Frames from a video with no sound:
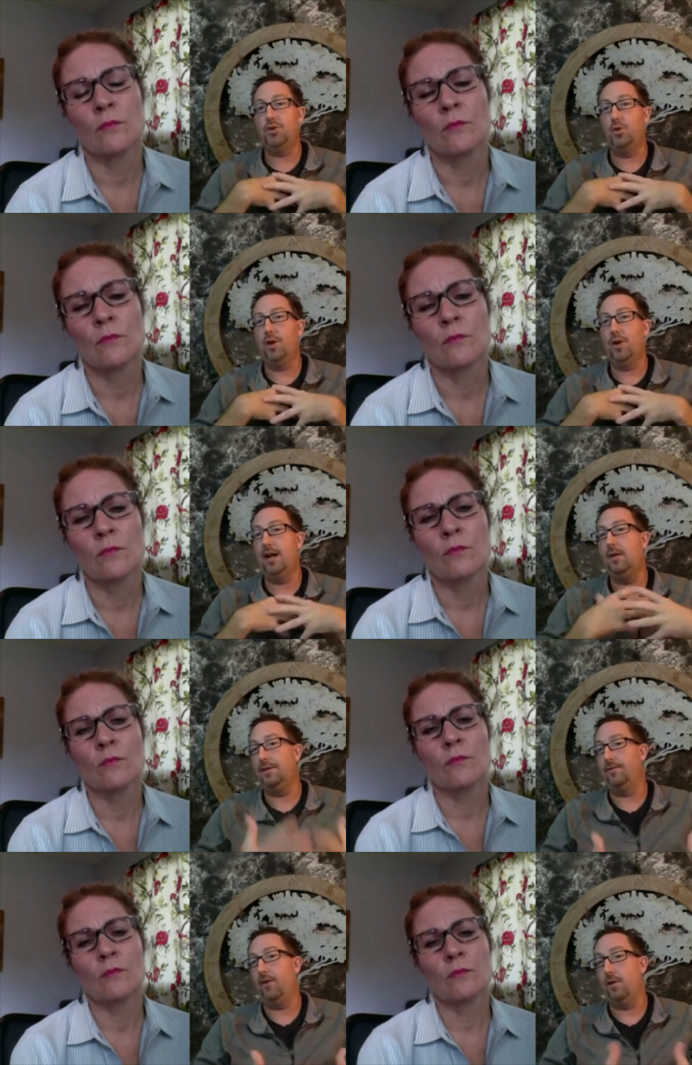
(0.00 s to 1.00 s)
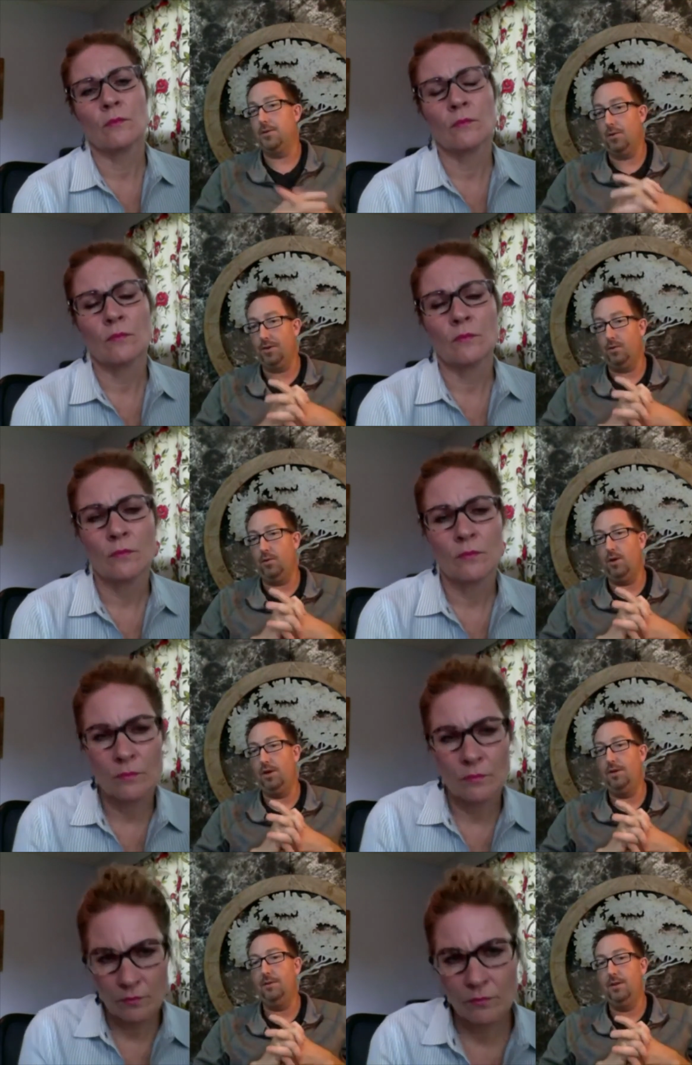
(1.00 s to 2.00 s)
Speaker 1: more joy in helping farmers one to
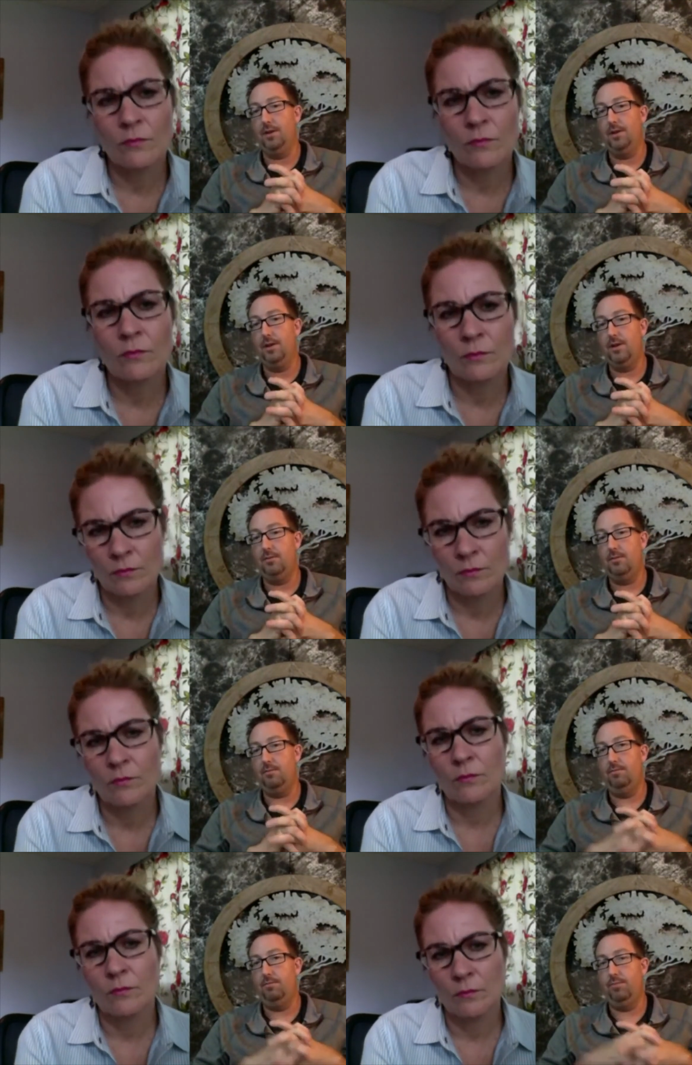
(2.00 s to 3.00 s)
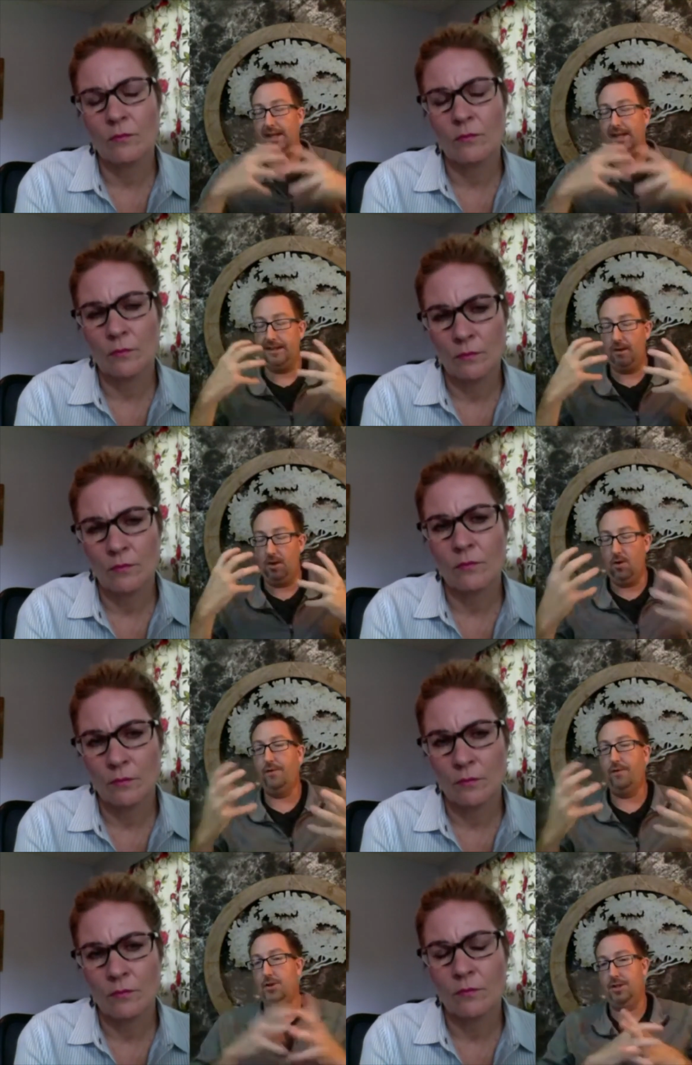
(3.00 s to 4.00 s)
one, bringing their
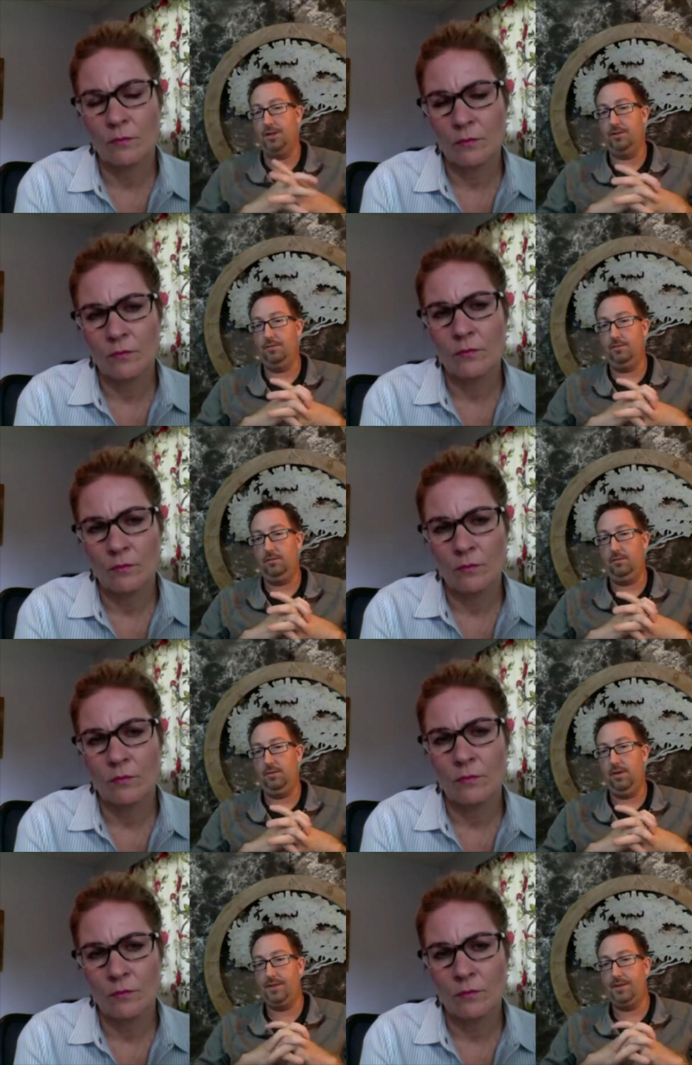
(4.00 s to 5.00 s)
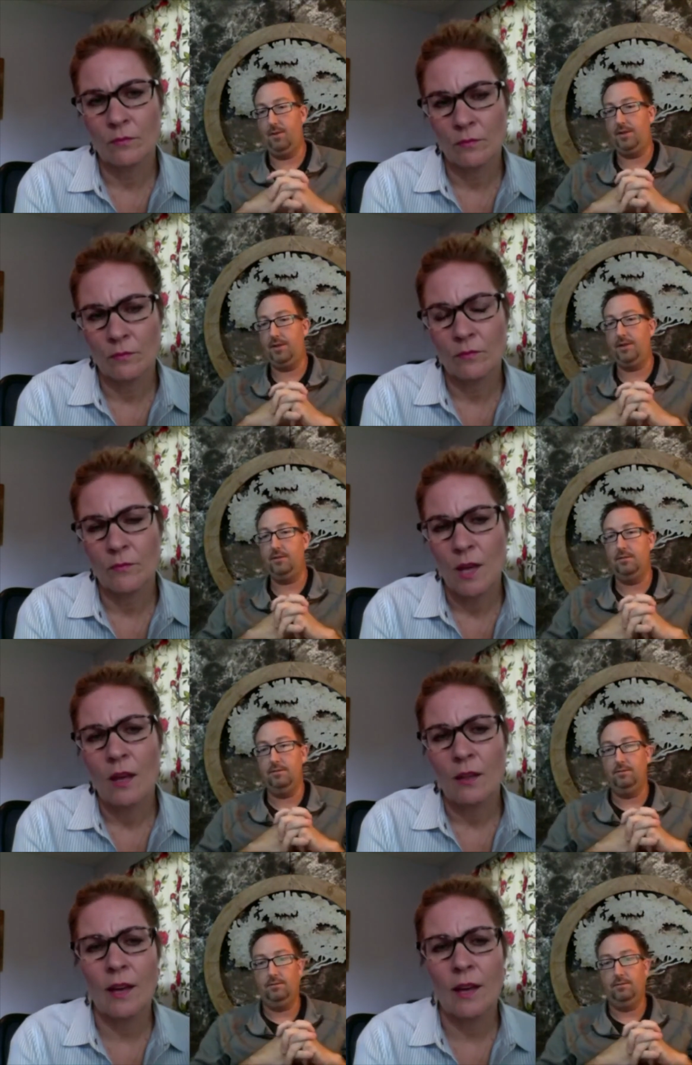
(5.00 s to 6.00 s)
own version of this to market.
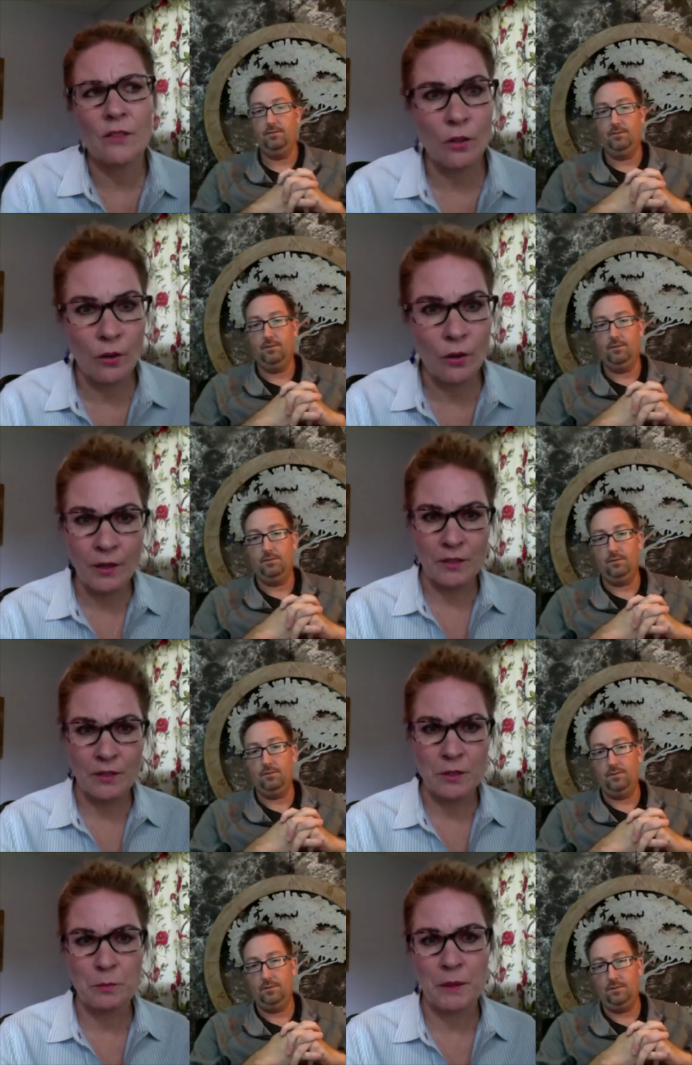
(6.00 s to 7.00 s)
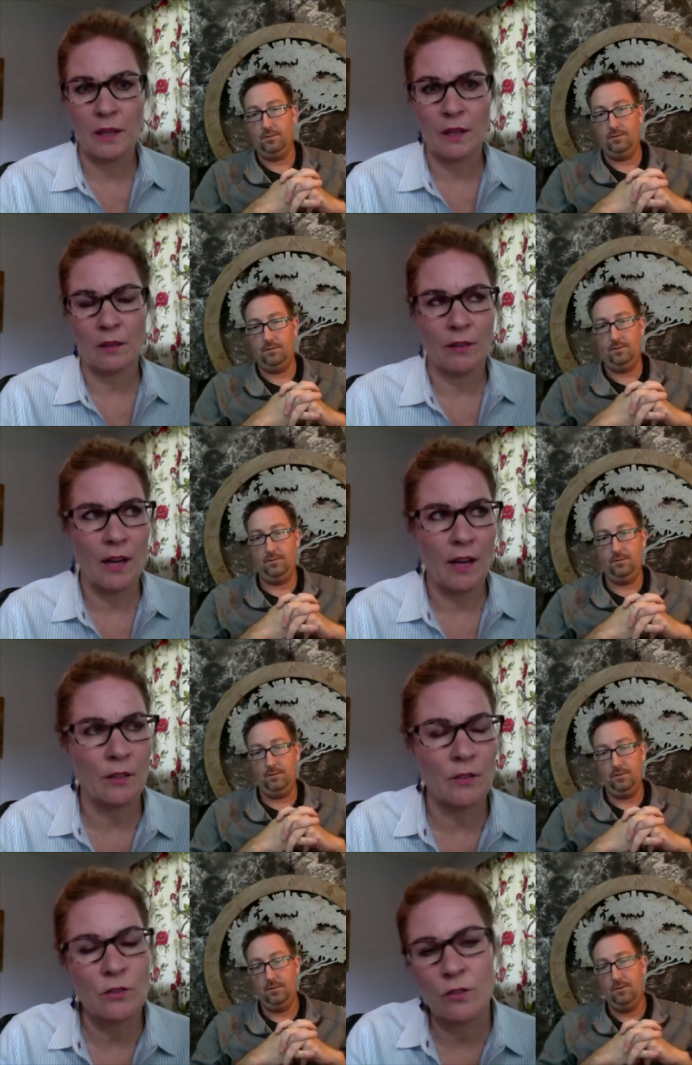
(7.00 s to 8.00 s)
Speaker 2: Yeah. So, okay. Speaking of that,
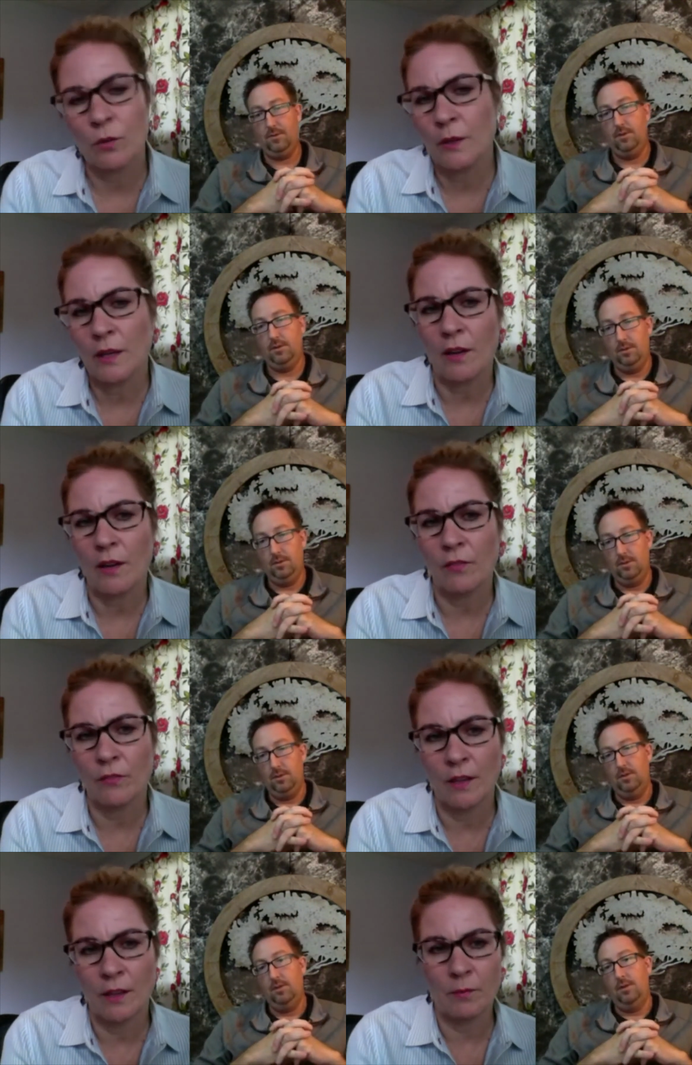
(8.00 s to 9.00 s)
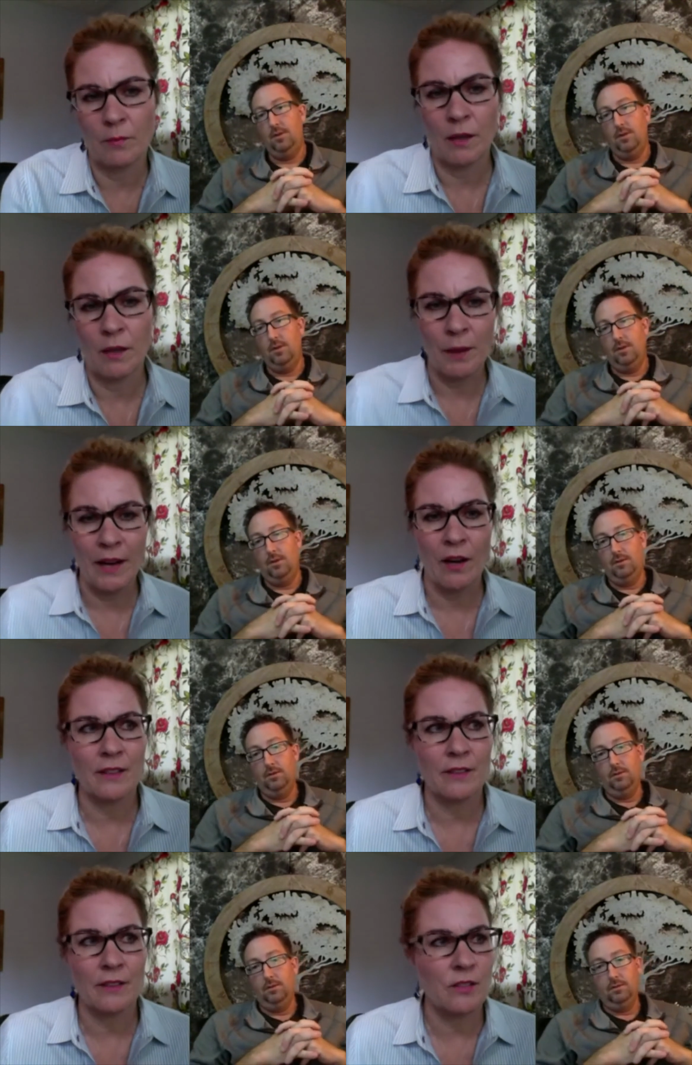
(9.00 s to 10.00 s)
so we have um, on my
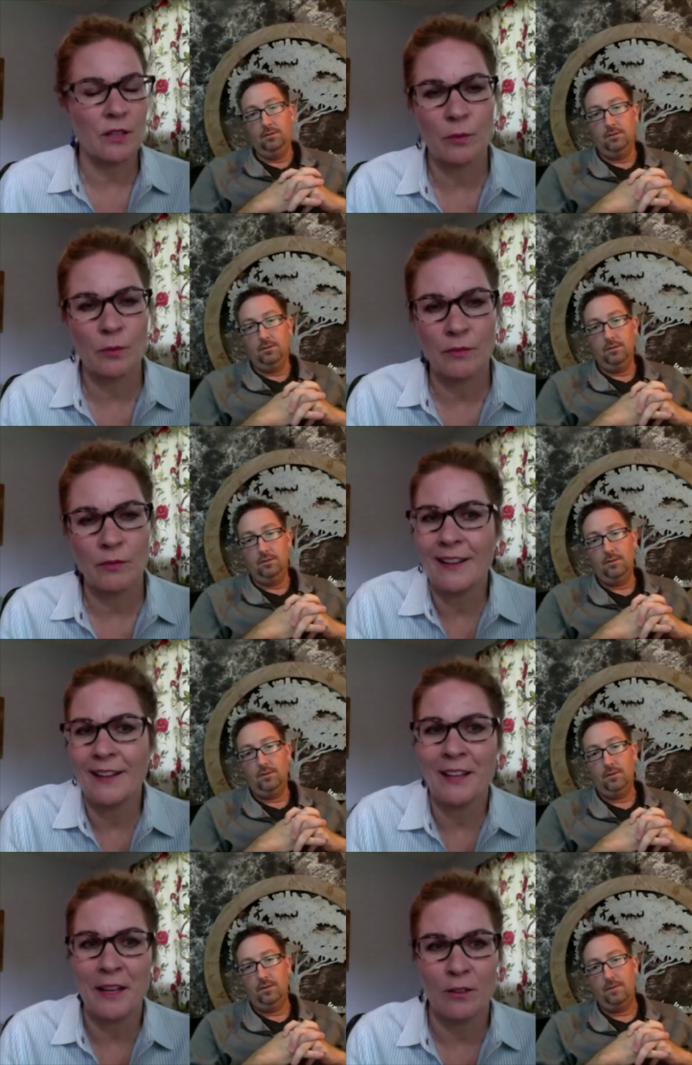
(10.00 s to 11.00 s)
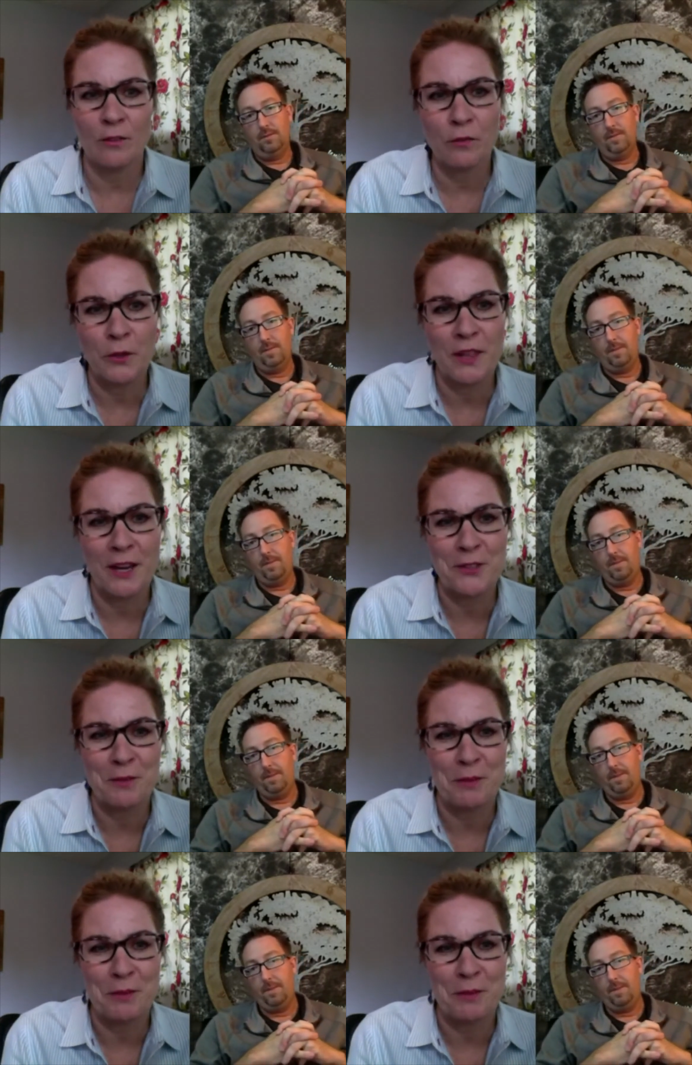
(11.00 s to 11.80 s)
audience here, we've got like 4,000